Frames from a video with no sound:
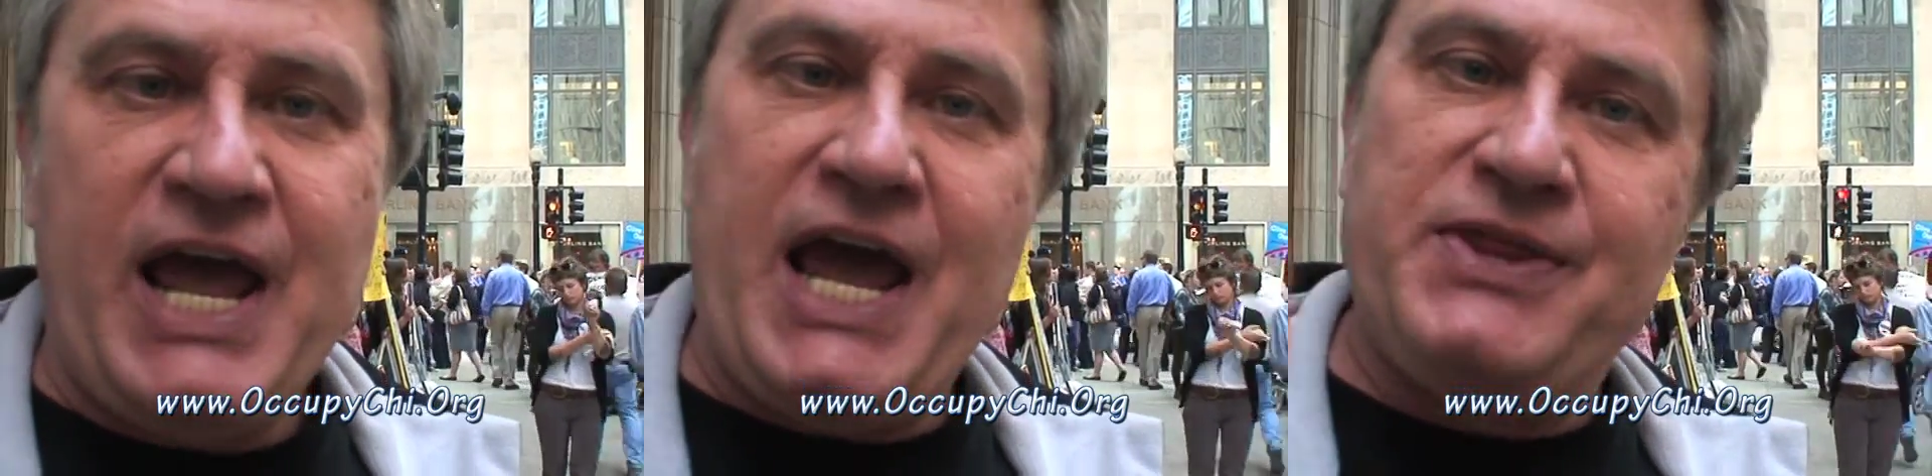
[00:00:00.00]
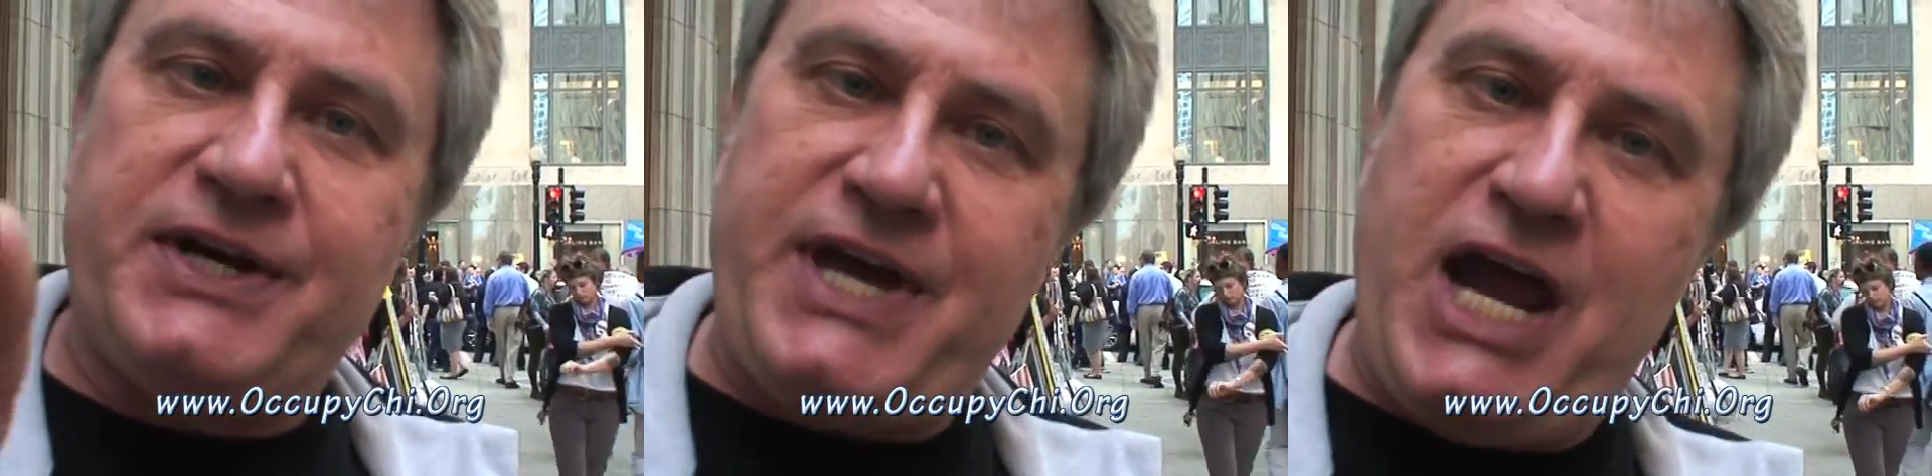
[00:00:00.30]

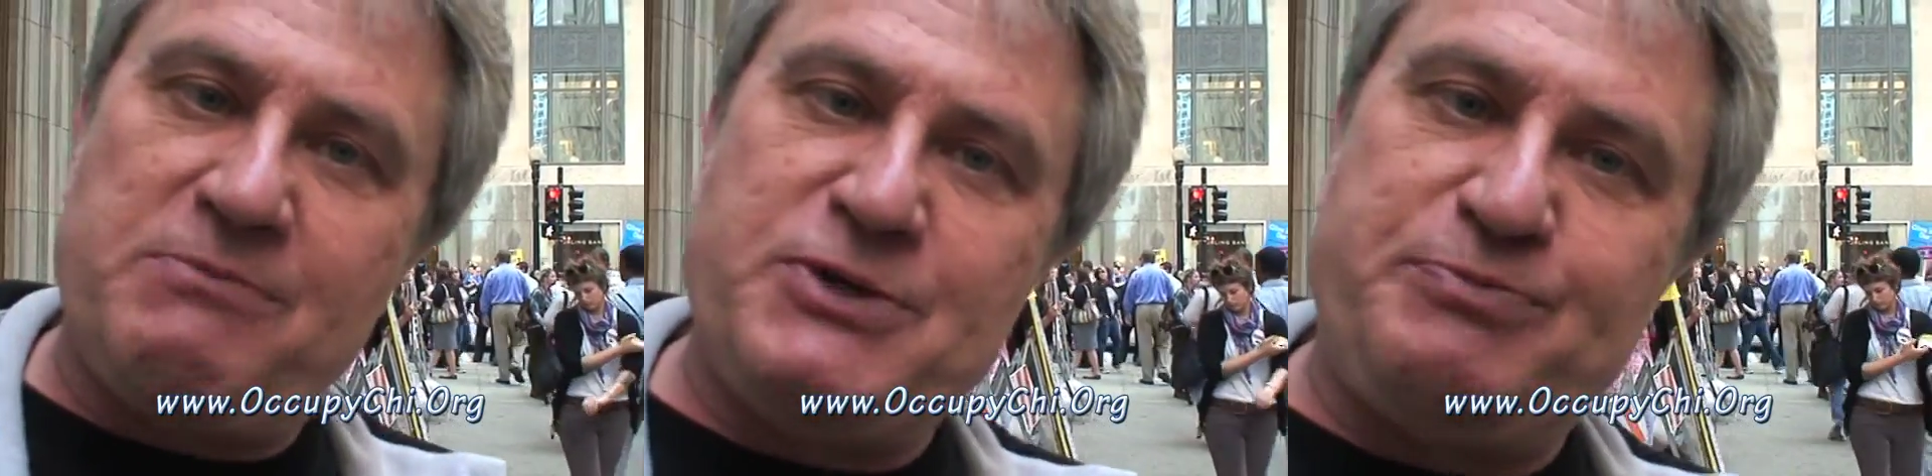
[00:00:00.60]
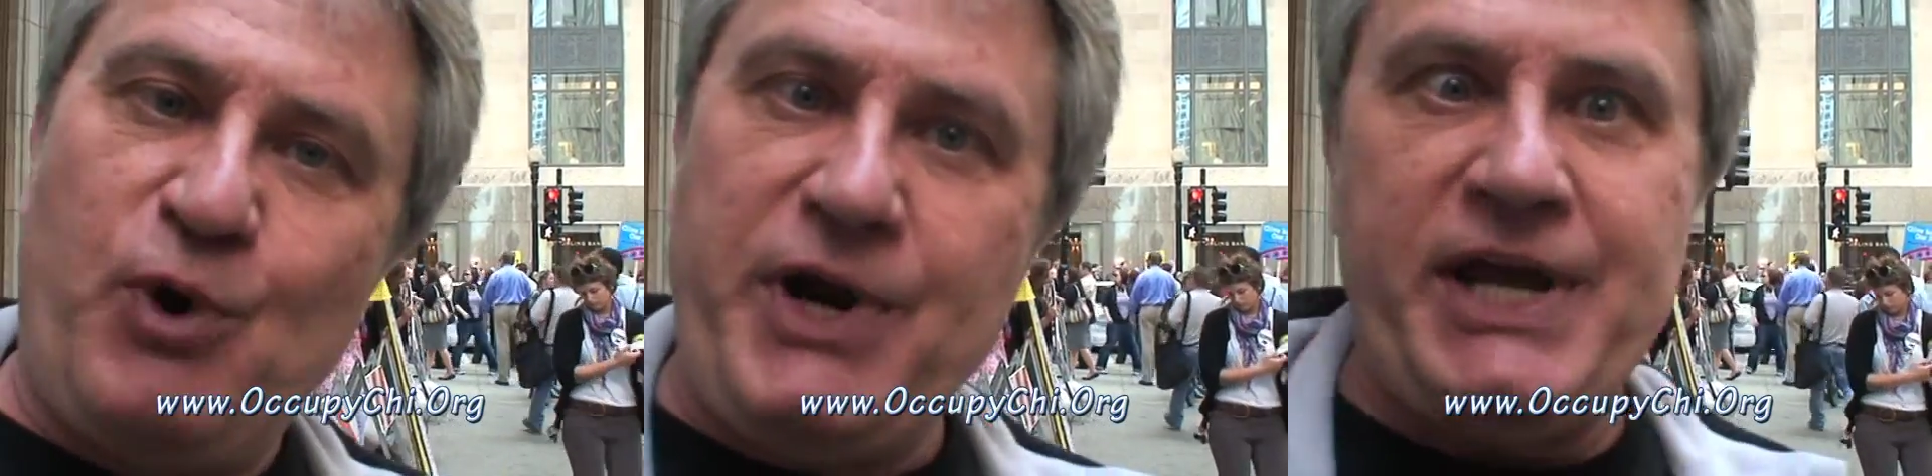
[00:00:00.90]
and the camera is
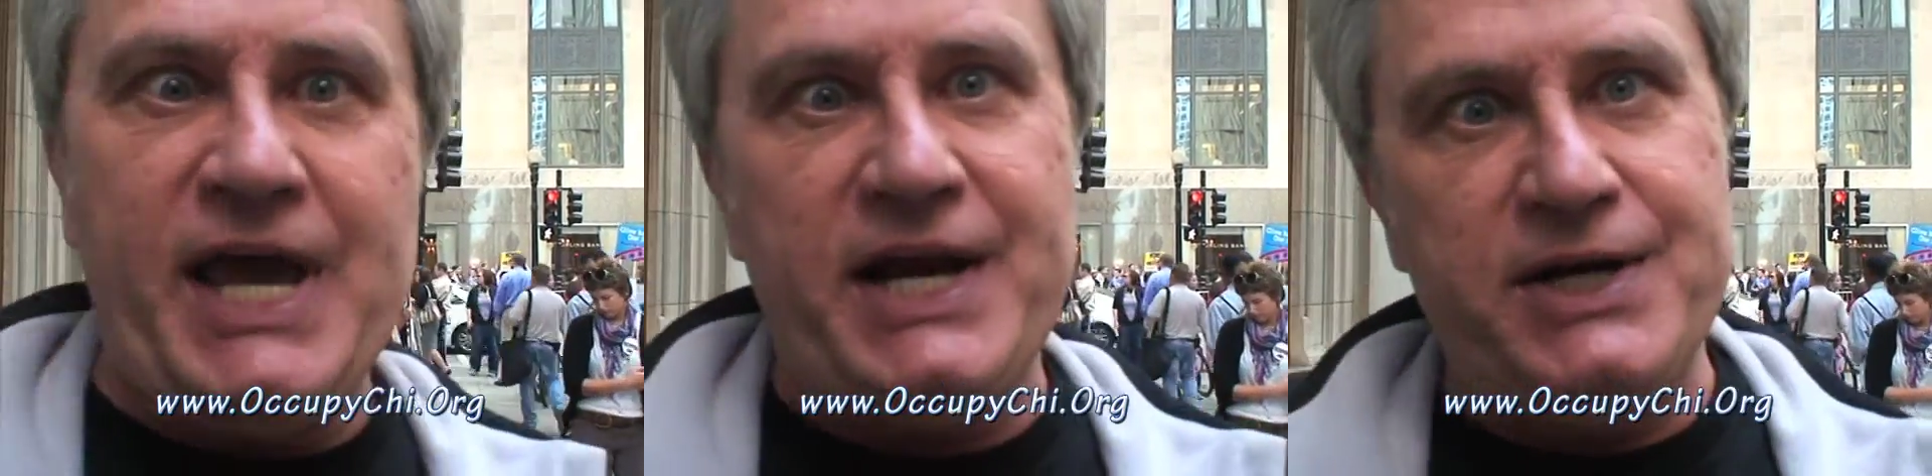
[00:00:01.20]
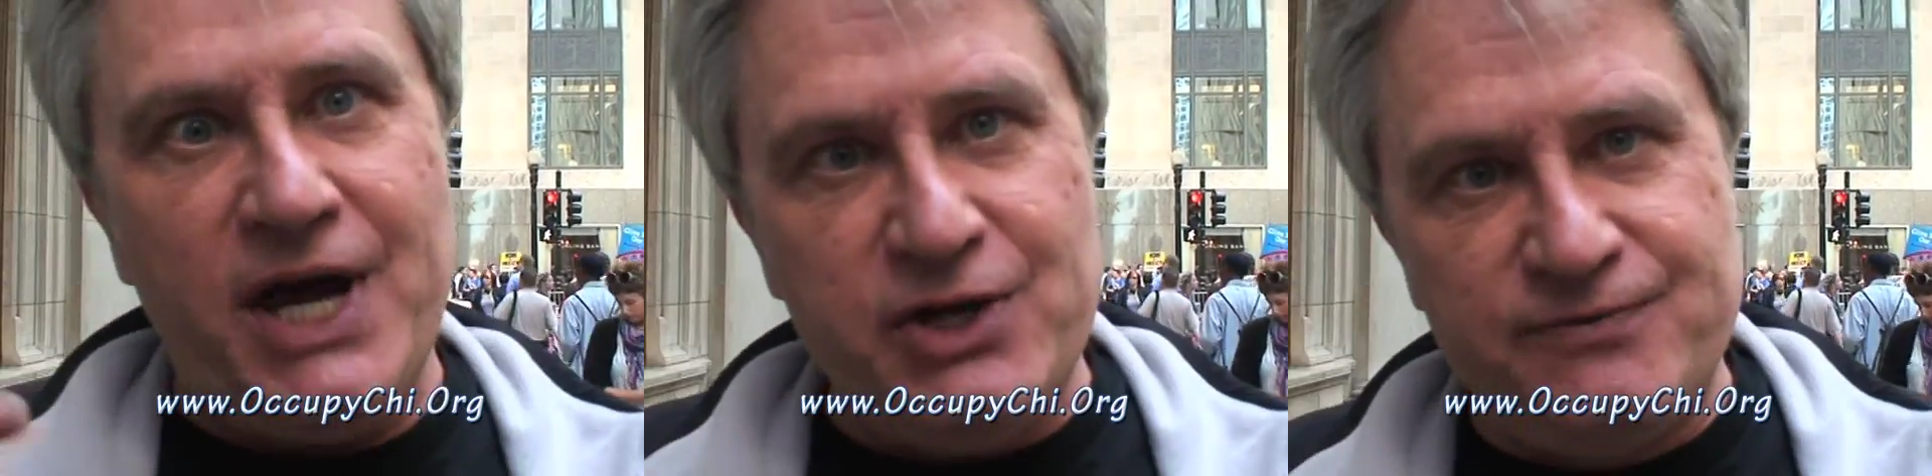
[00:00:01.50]
pointing at
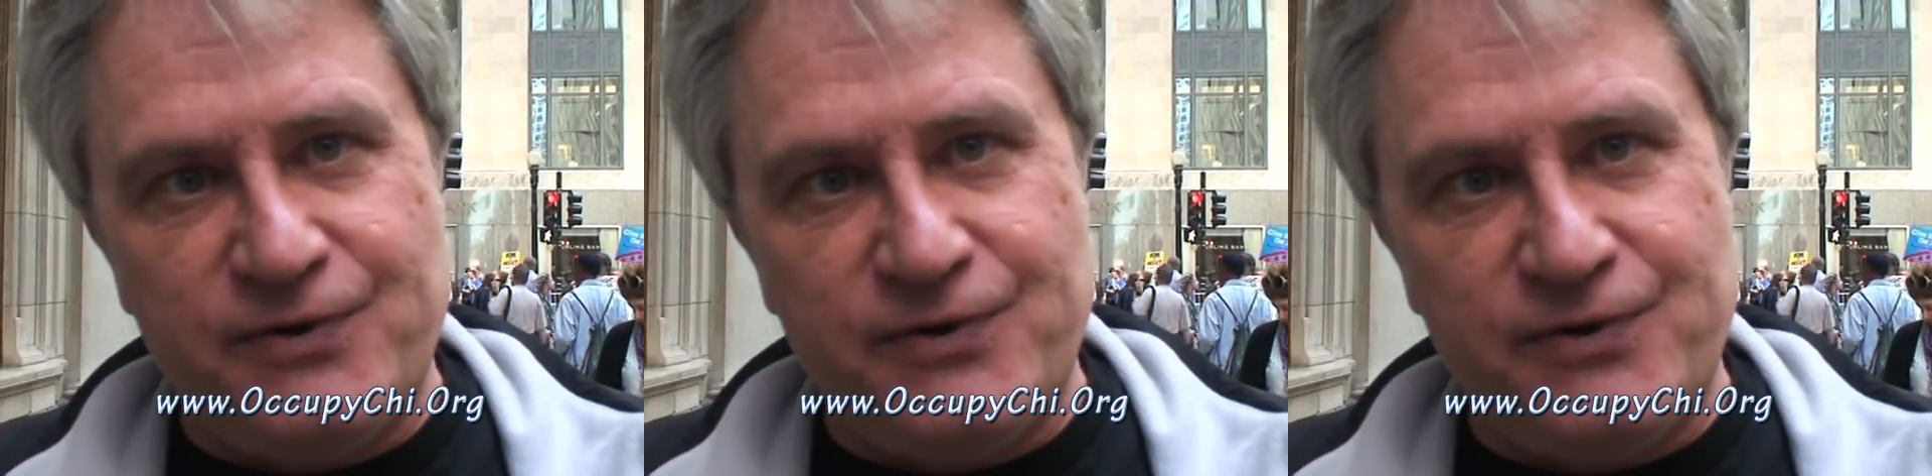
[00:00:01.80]
another